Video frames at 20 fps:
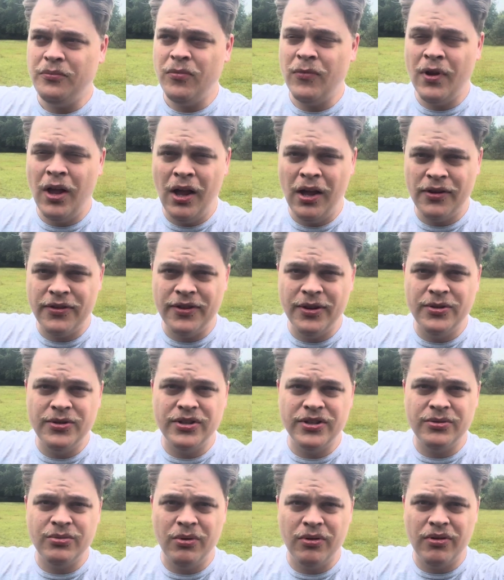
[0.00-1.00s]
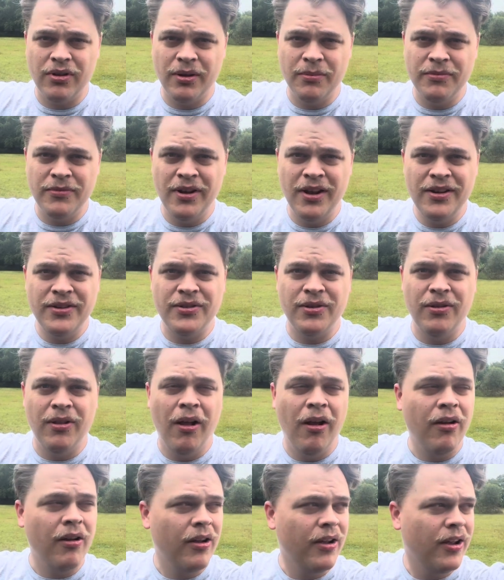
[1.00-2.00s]
also just woke up not too
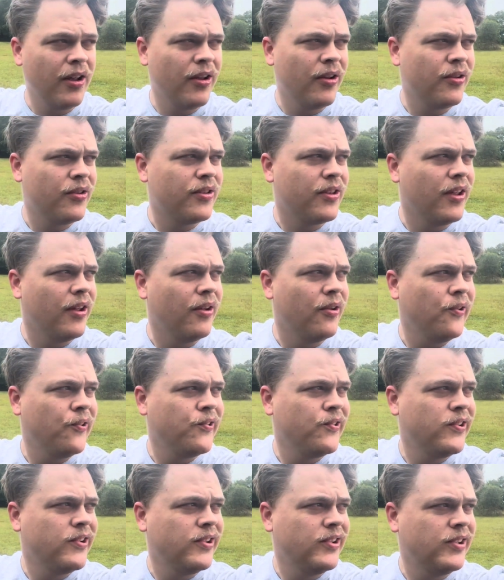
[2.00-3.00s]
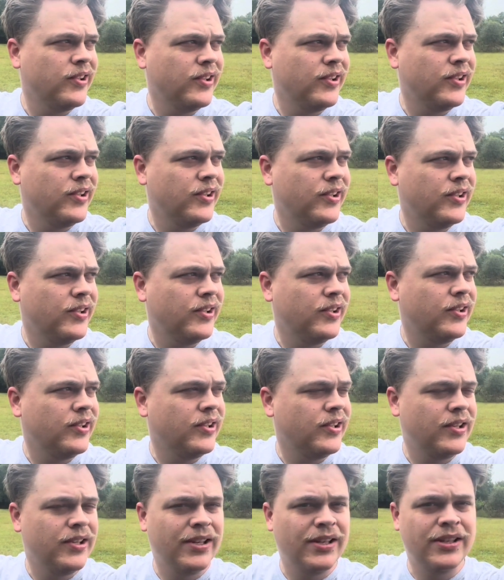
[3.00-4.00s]
long ago, so
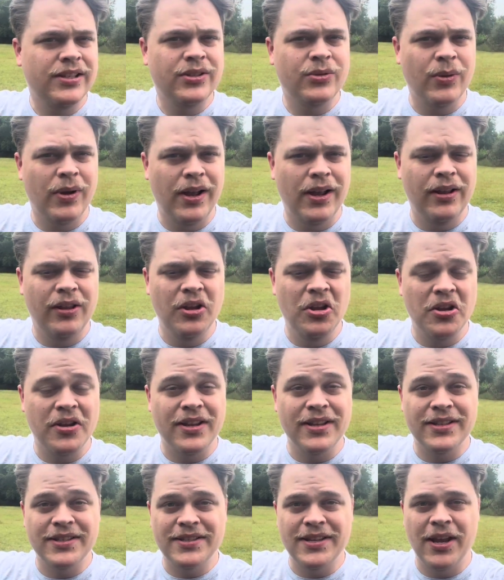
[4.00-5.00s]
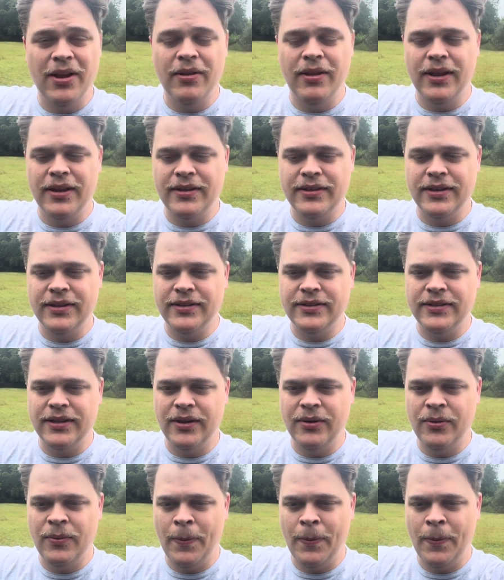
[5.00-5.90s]
that's why I look and sound like this. So